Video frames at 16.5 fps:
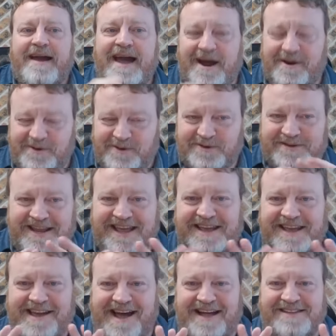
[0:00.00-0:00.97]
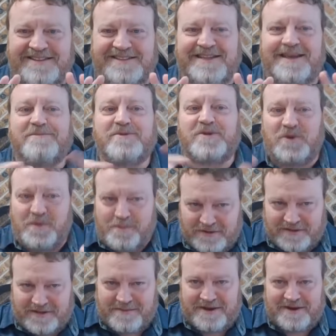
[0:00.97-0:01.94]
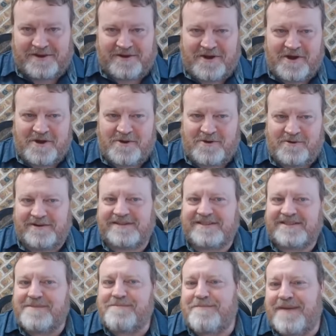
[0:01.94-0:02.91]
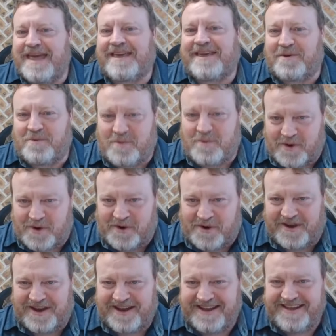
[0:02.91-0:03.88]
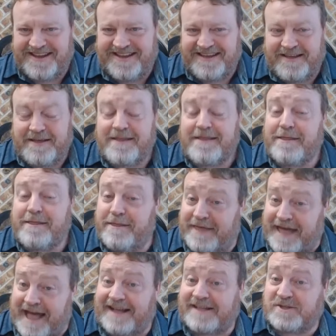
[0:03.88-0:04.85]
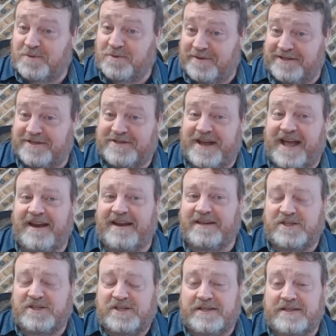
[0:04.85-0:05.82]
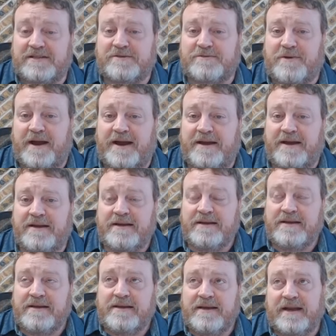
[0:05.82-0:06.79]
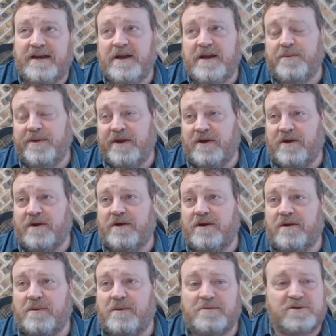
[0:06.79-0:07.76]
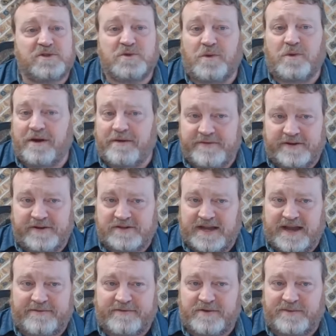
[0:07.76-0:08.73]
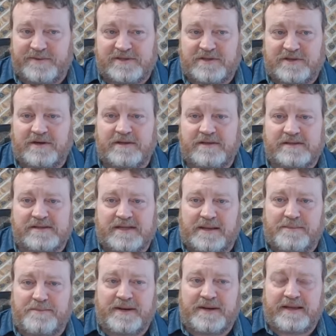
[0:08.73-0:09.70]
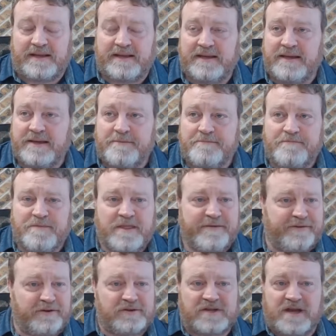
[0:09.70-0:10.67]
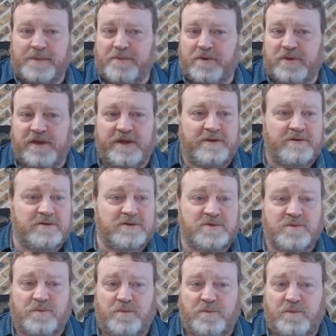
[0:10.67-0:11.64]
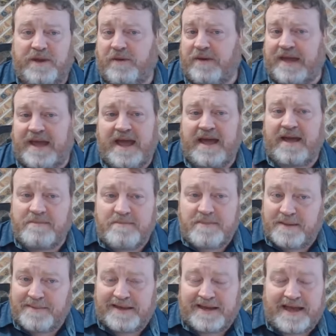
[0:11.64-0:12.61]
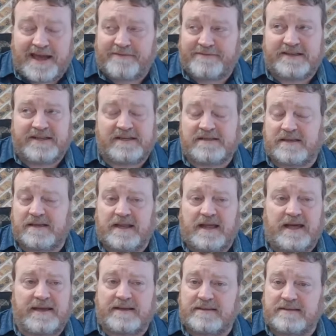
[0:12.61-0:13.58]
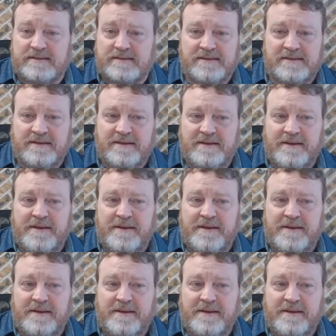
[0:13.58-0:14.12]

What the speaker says: How do you take concepts and put them into code to make it work? That's where the challenge is, right? And here we are almost 12 years after we started this company. The first couple of years, we only had maybe a half a dozen clients.